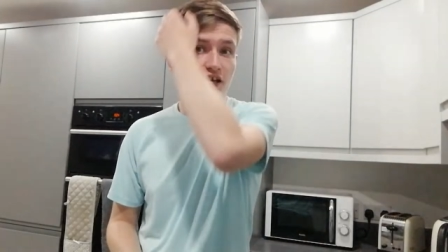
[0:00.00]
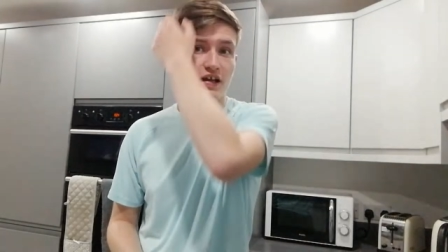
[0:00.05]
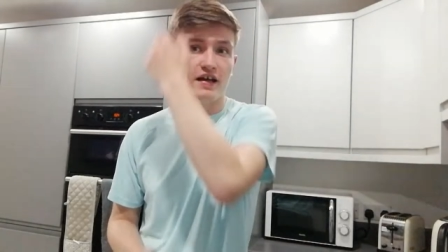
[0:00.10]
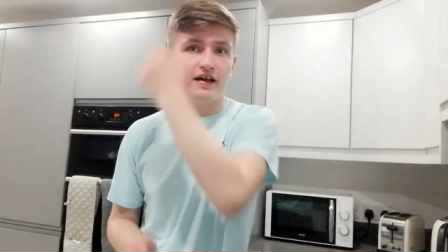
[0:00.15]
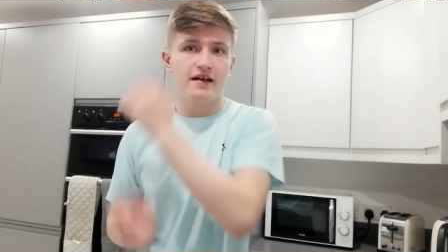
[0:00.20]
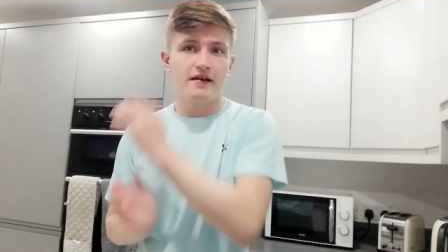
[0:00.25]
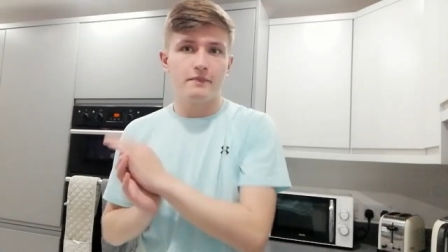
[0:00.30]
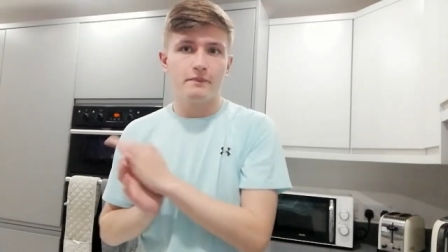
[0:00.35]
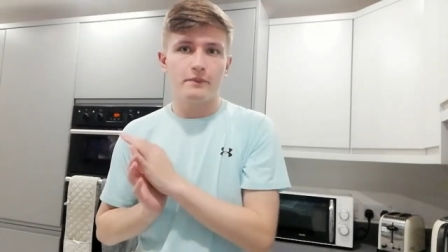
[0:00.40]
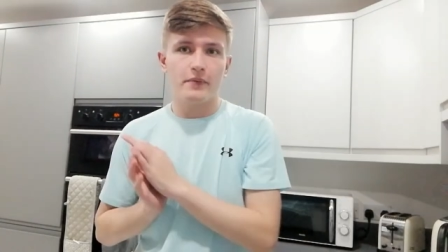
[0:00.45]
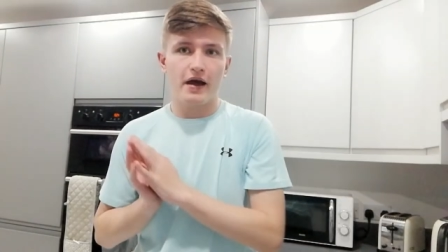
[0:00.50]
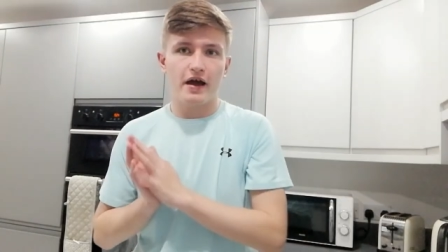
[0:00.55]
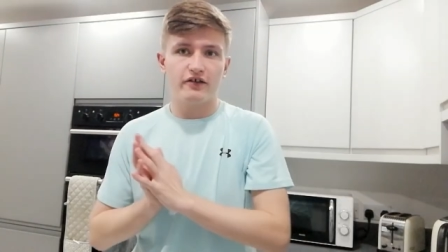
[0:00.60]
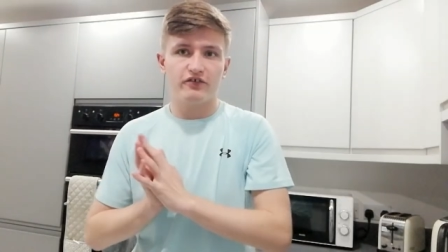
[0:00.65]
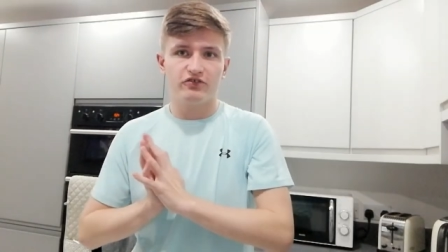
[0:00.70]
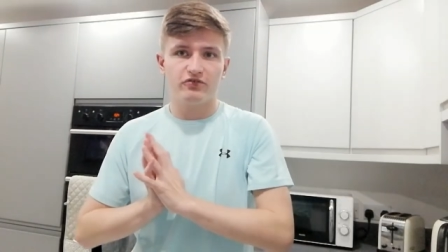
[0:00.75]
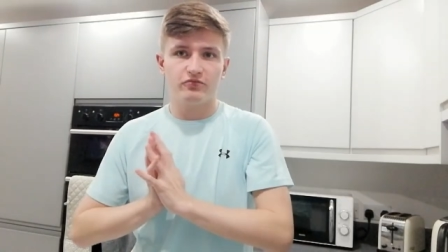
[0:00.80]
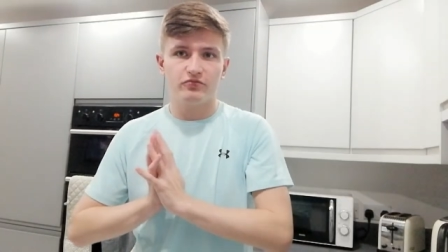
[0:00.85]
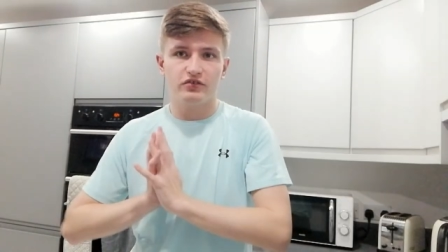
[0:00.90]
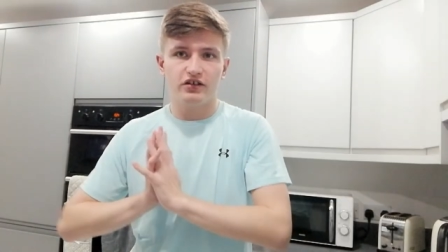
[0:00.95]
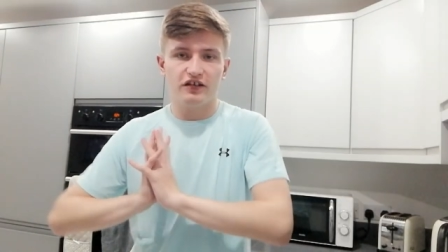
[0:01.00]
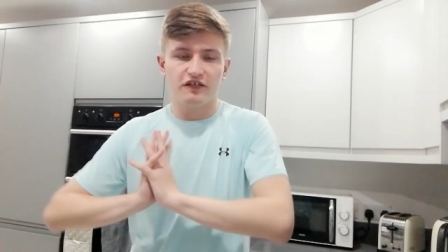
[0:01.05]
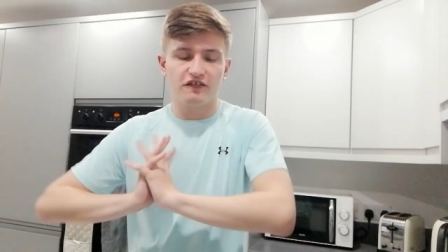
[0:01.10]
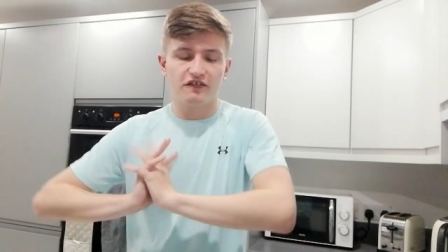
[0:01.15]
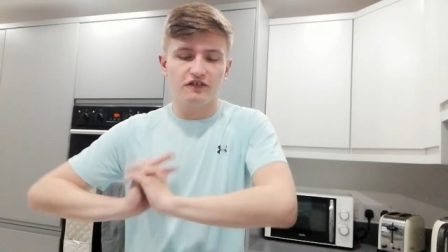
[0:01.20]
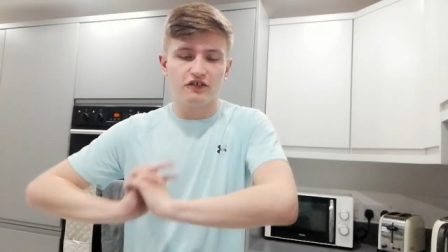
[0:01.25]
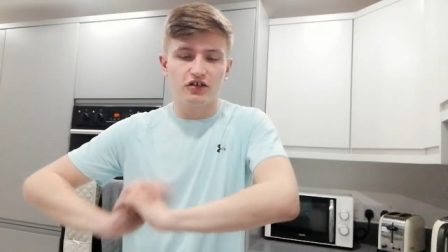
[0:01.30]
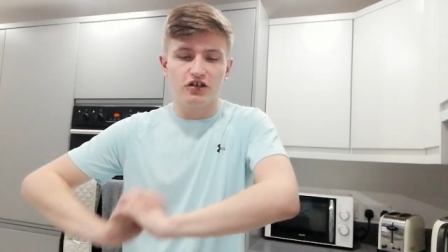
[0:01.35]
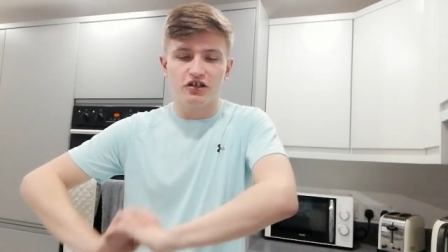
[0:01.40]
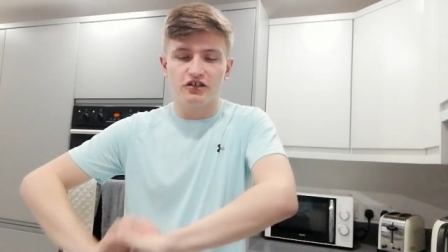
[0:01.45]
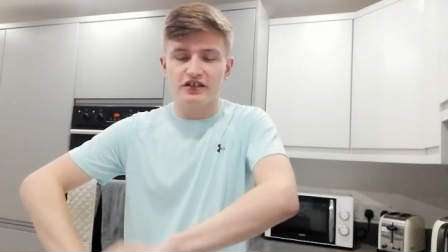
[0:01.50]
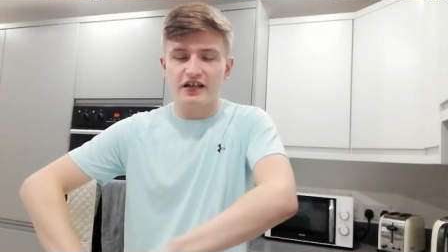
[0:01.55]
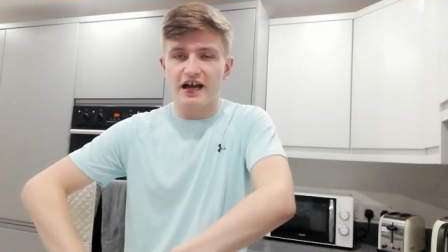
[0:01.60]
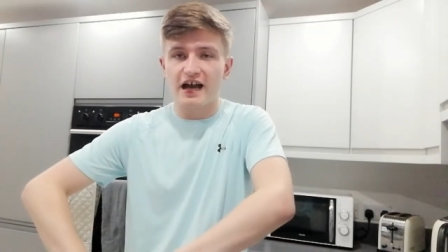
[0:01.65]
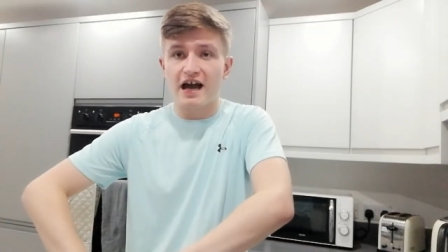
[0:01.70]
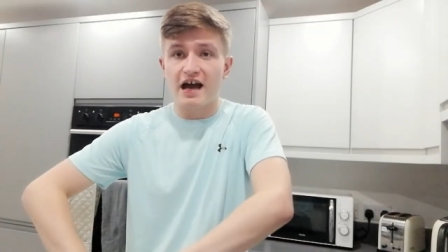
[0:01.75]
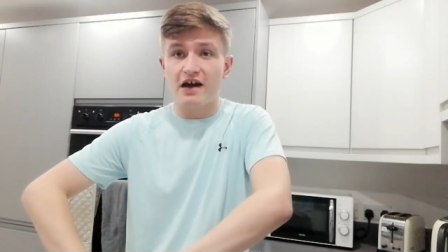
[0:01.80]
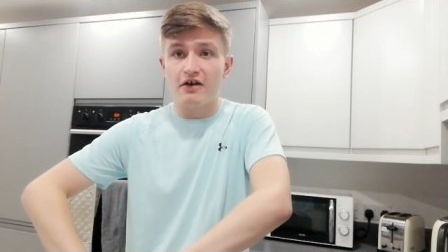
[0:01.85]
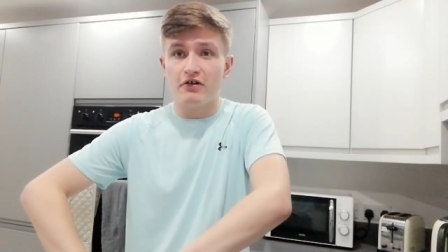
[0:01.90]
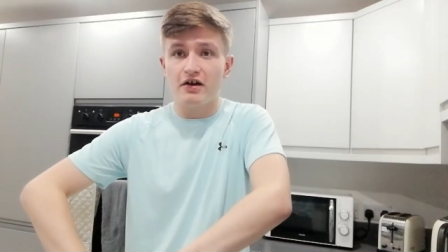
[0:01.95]
I am back from the store
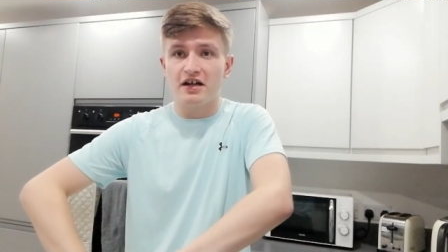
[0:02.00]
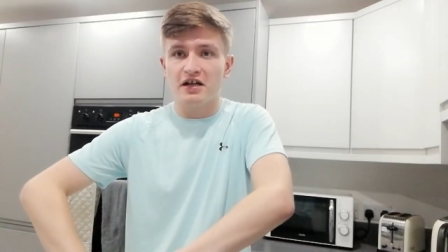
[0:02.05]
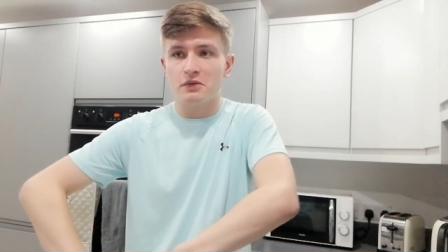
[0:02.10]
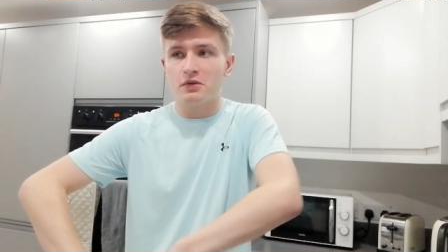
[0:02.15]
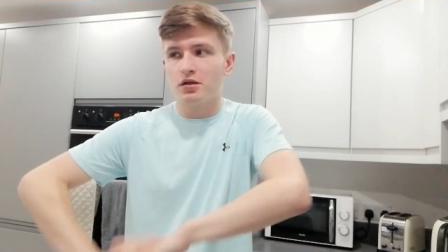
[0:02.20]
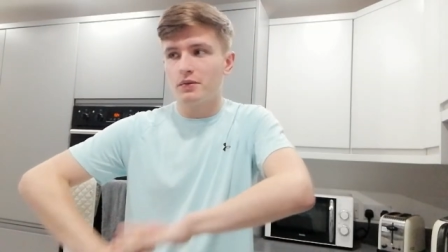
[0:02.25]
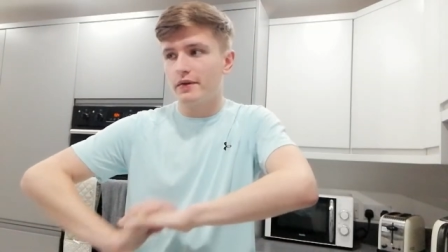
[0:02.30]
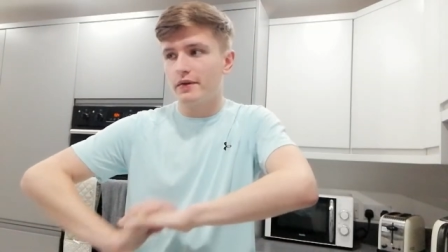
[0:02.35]
now and I want